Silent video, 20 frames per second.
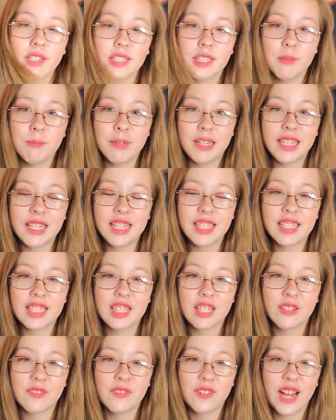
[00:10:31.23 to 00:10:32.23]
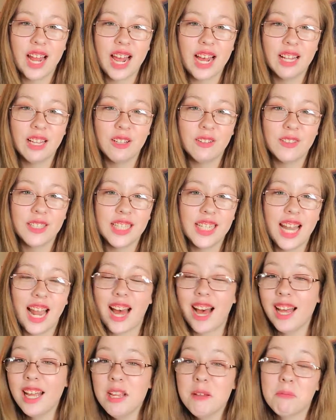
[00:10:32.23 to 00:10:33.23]
to be this year for Halloween?
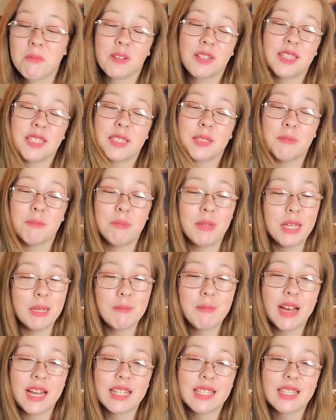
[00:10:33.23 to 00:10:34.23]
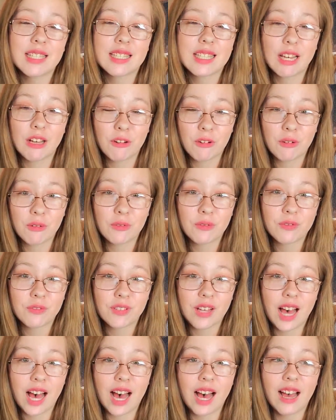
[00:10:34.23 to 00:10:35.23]
I am going to be myself.
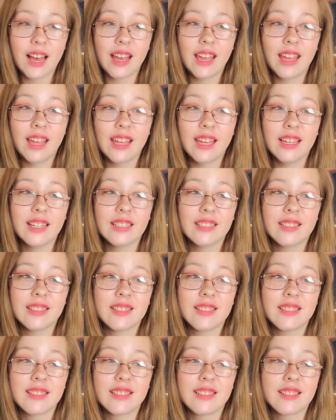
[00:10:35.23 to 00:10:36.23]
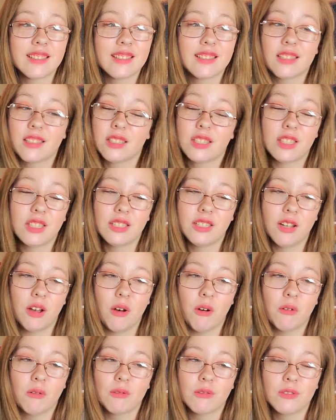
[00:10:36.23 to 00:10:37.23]
I
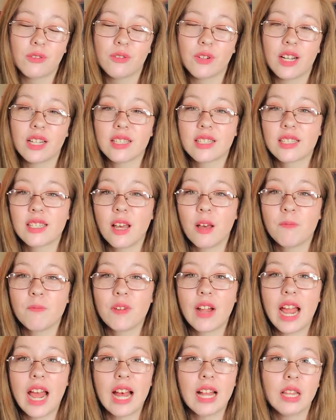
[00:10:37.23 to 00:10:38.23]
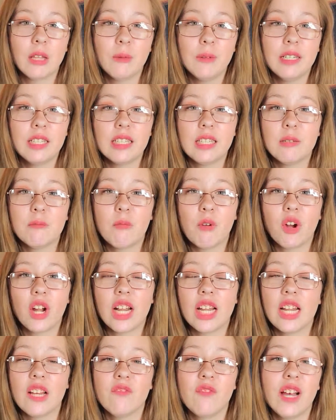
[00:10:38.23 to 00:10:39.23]
don't dress up for Halloween anymore,
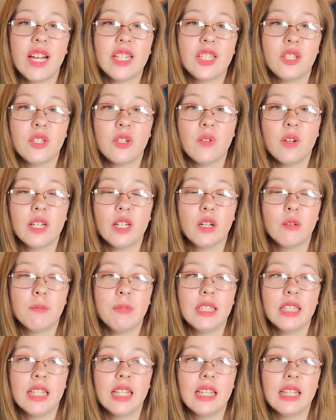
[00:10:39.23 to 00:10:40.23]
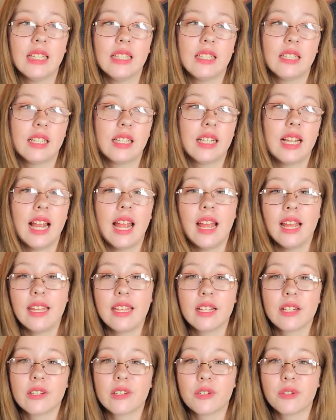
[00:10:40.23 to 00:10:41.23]
and if I do, it'll be like cat
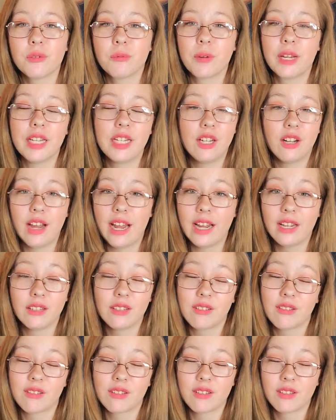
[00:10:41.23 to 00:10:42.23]
ears or reindeer antlers or